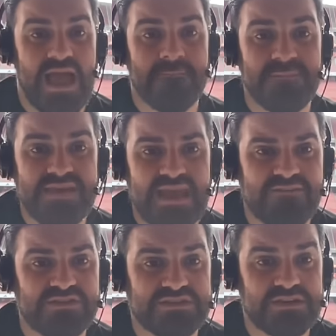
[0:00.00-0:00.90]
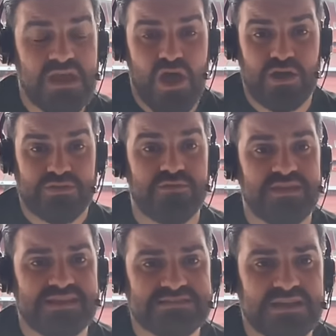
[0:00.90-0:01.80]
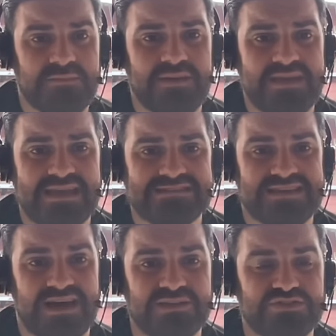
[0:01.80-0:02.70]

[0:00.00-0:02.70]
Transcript: and beat Everton. I don't think it's going to be as cut